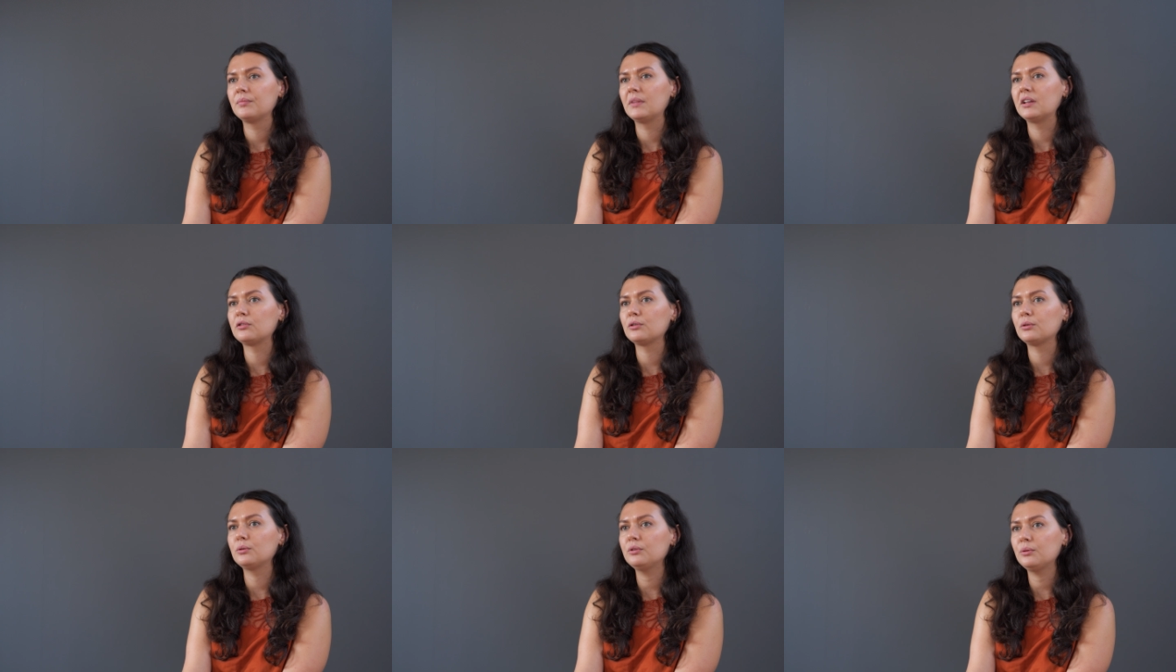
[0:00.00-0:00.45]

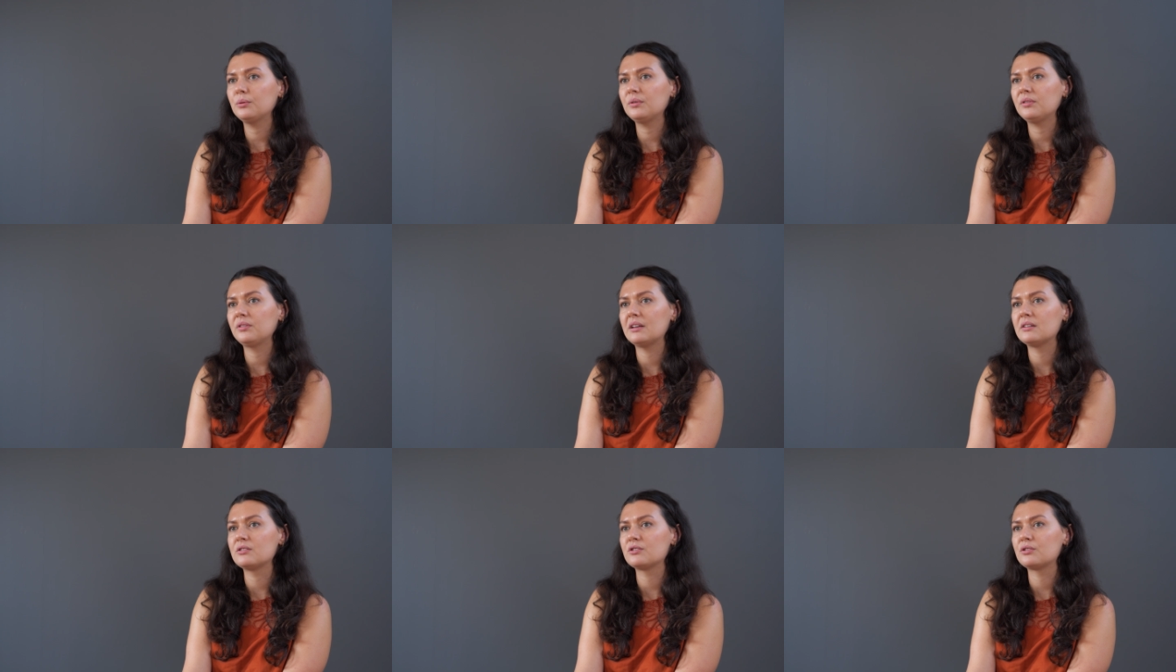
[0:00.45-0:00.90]
It's also
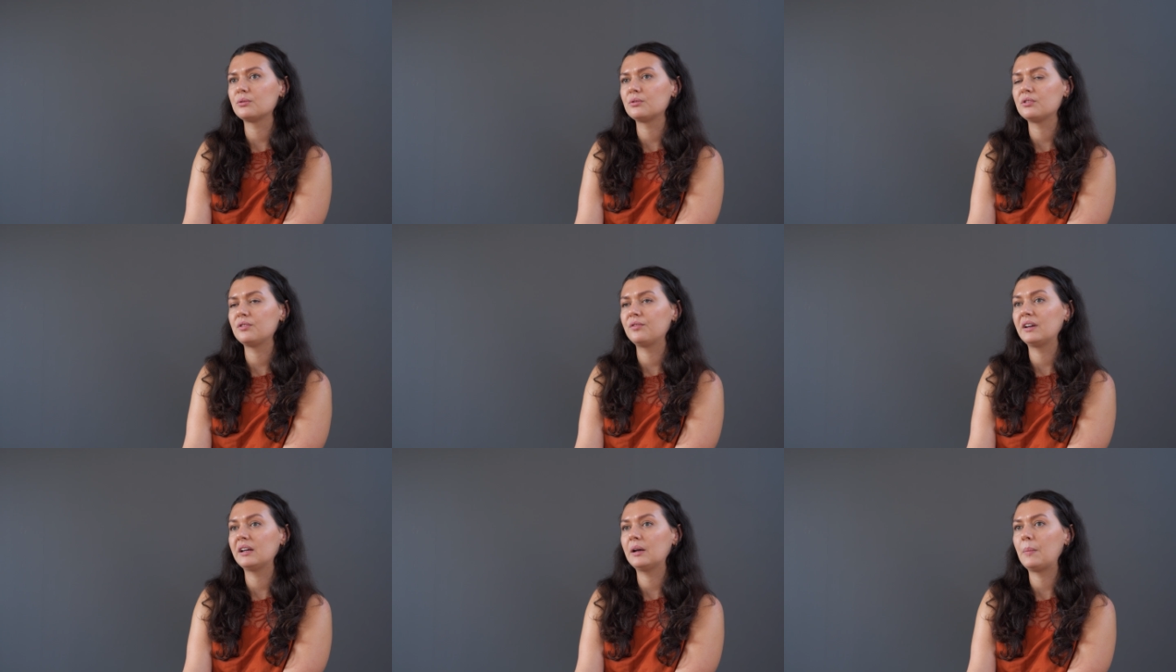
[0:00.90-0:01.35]
essential
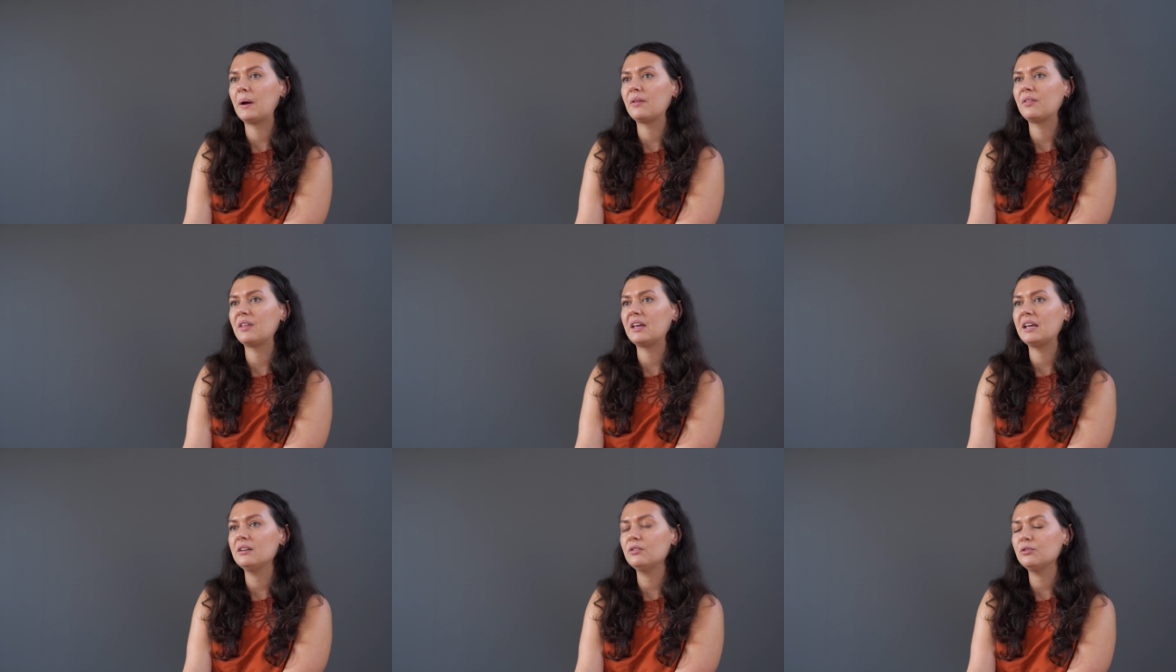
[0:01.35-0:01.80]
to think
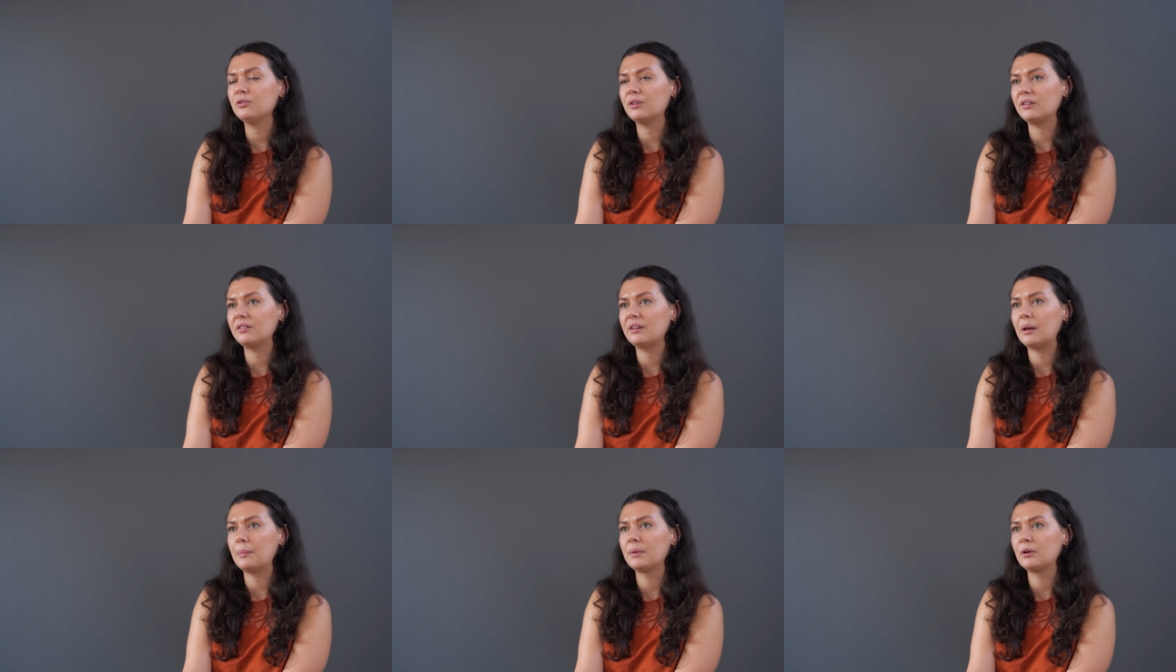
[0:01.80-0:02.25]
about the
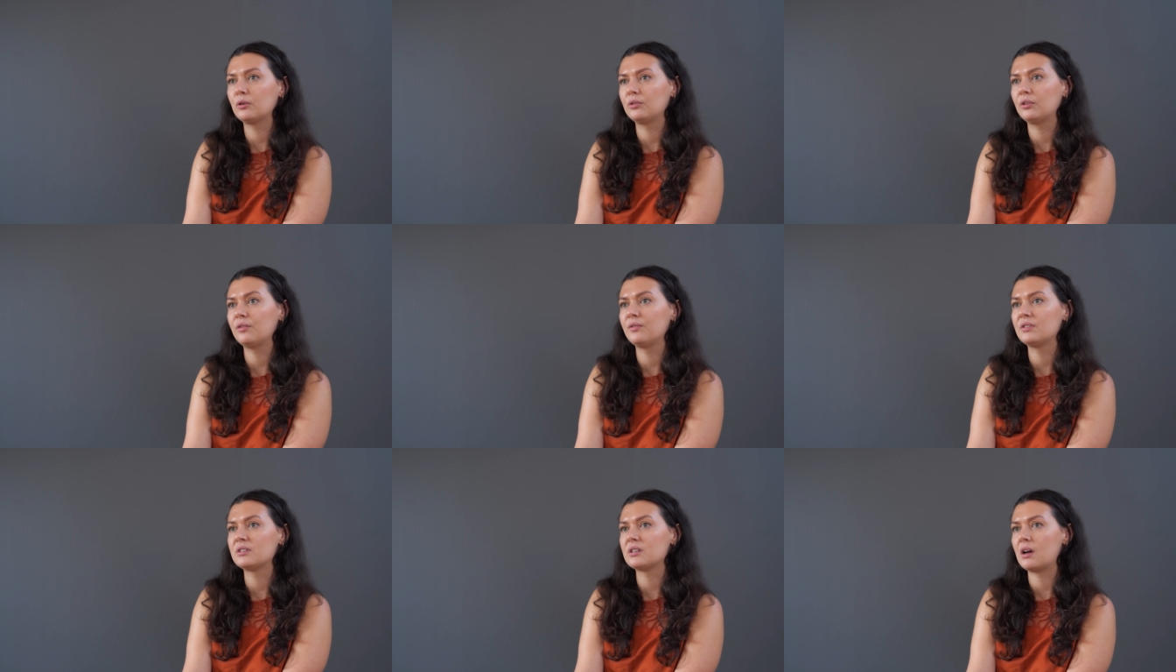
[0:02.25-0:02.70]
interest that
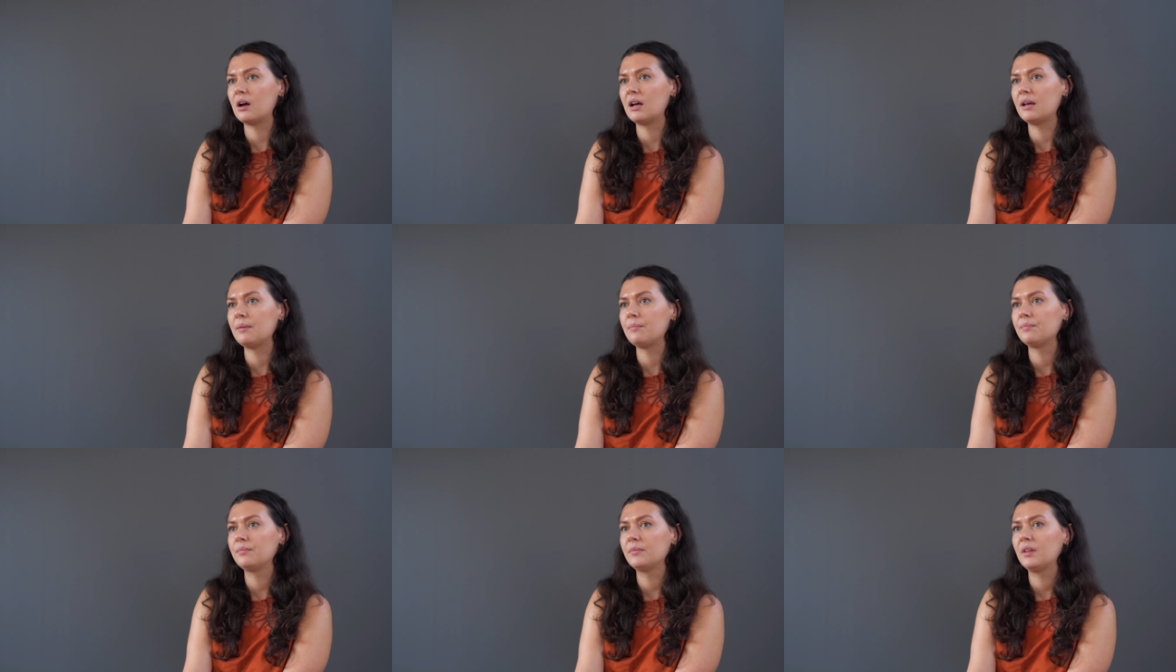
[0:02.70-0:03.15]
builds over
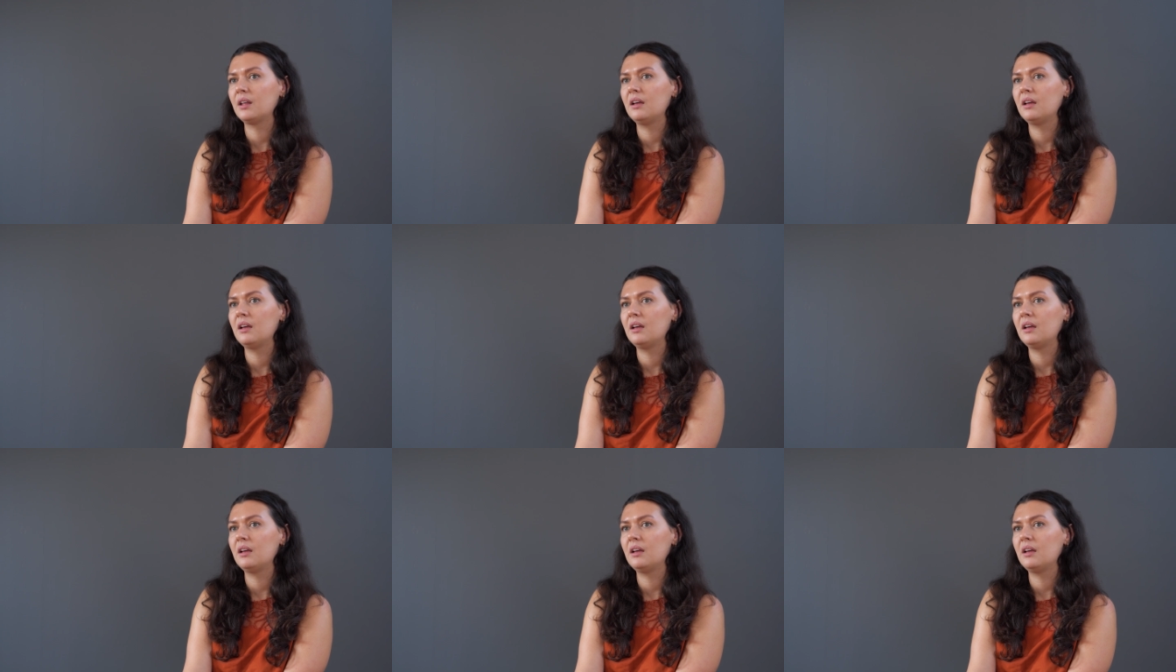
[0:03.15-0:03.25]
time.